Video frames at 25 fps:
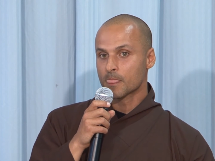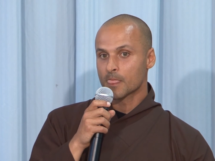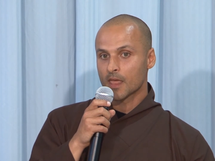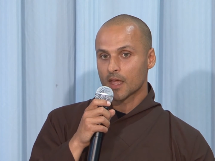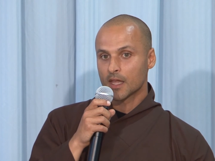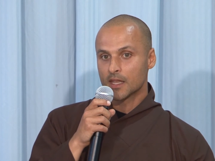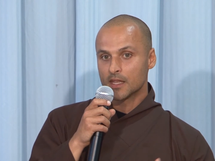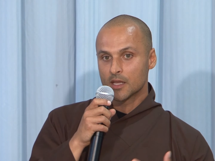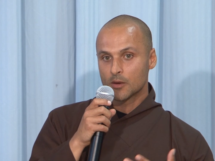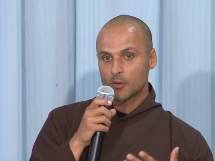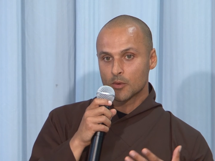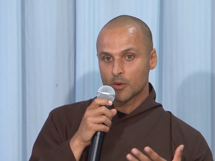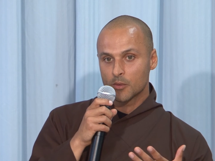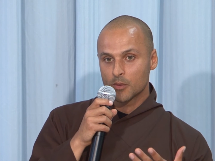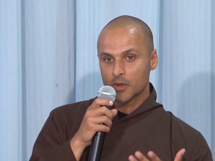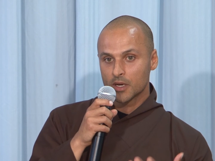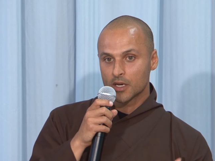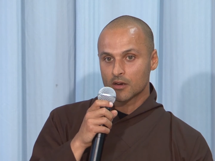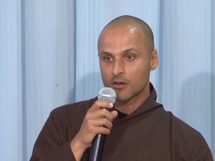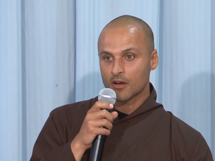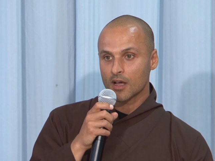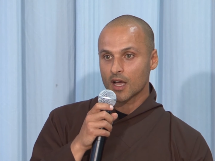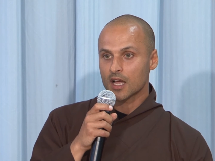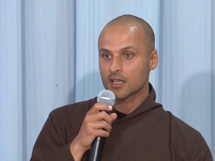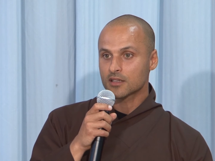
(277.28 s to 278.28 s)
And then when we're
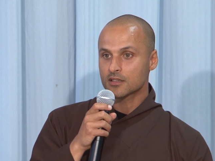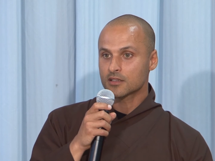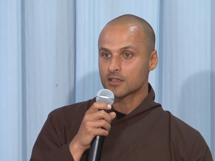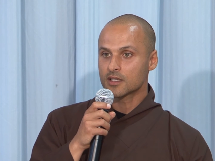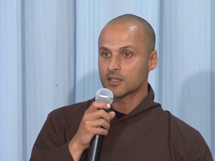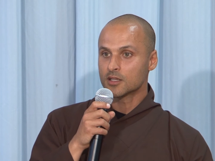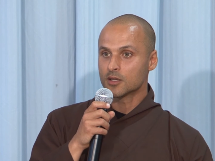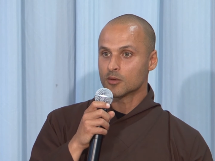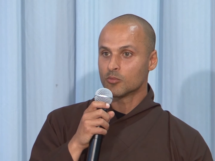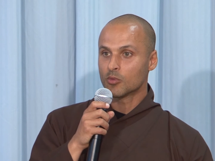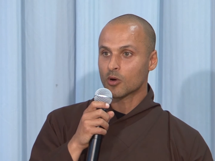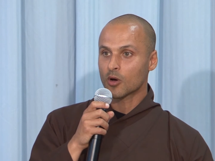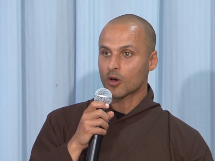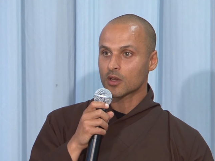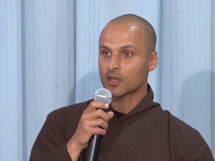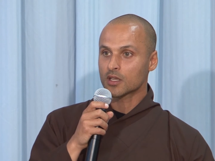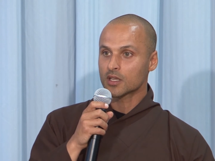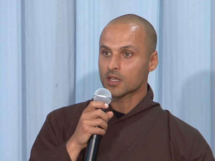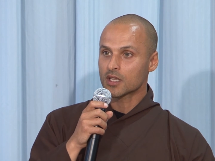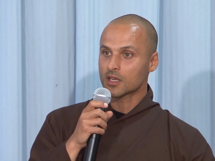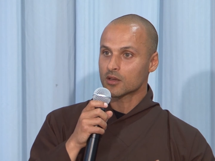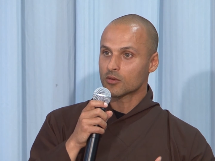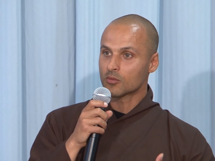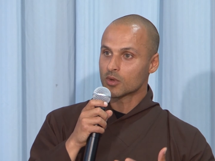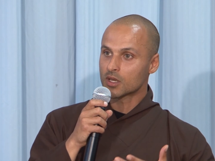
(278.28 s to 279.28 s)
grounded in the
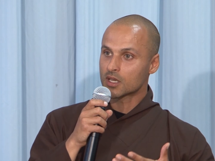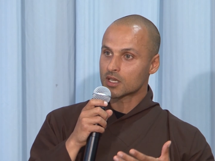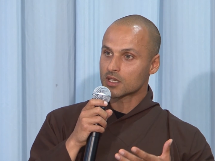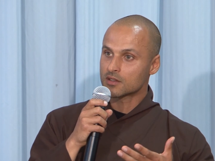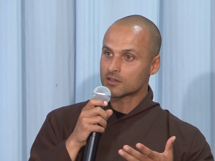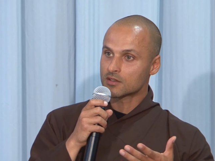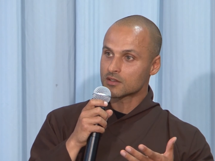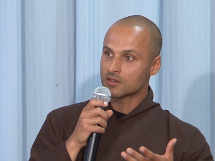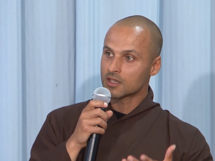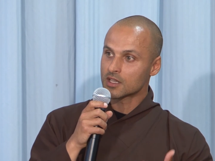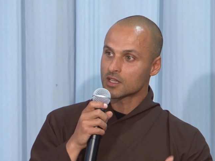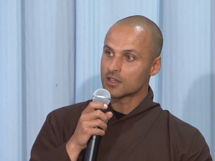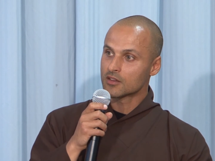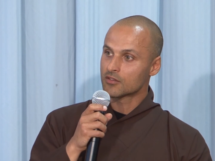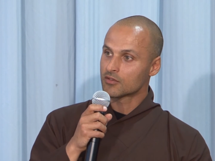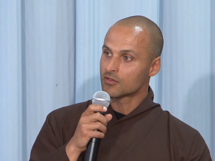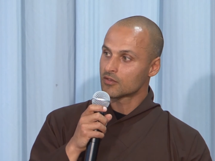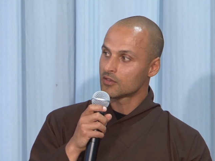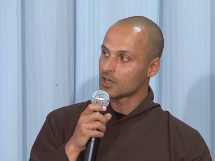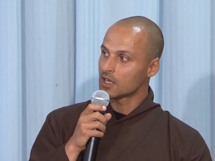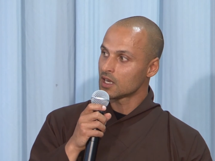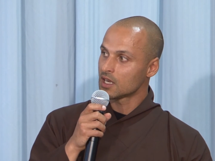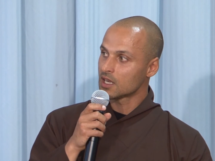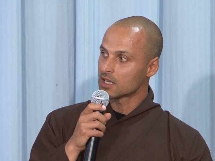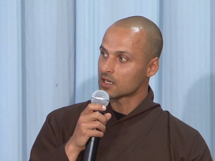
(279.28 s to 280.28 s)
body and we can see the
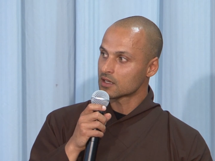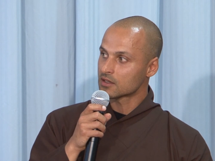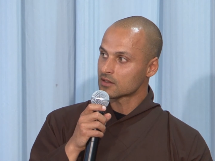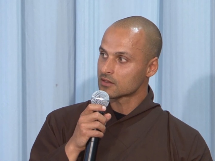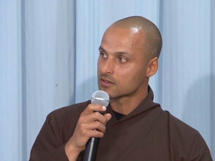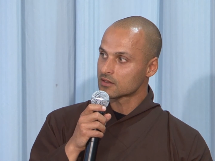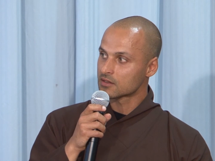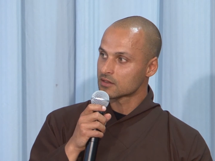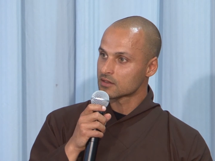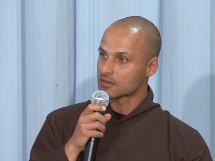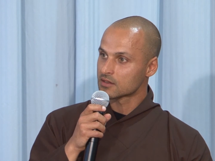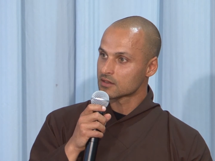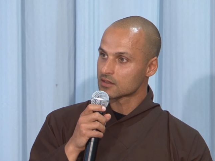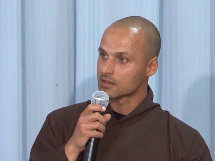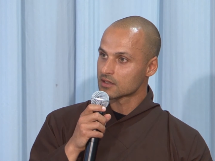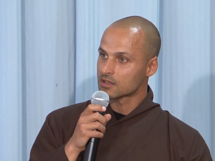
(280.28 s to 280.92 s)
feelings,